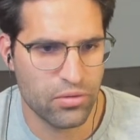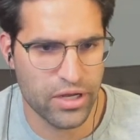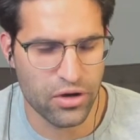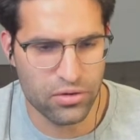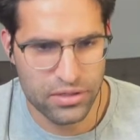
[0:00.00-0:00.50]
There
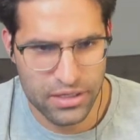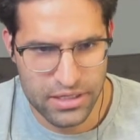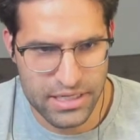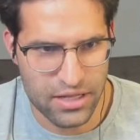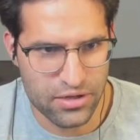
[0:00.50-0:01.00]
we go.
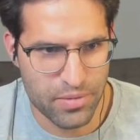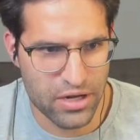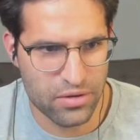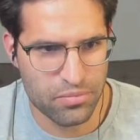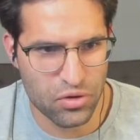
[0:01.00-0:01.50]
Does that look
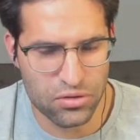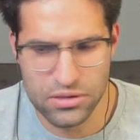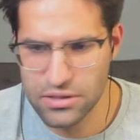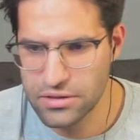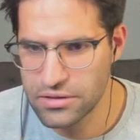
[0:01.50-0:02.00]
better?
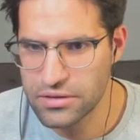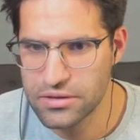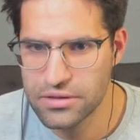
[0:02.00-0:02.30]
Bold?